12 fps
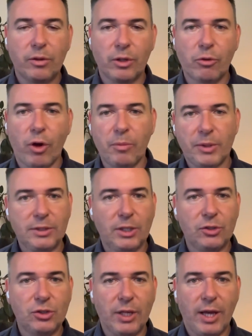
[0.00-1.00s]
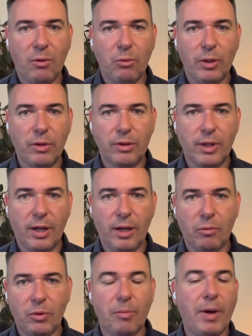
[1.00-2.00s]
the Chrome extension now with
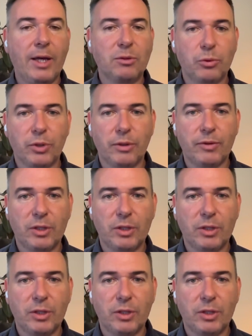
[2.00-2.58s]
the password,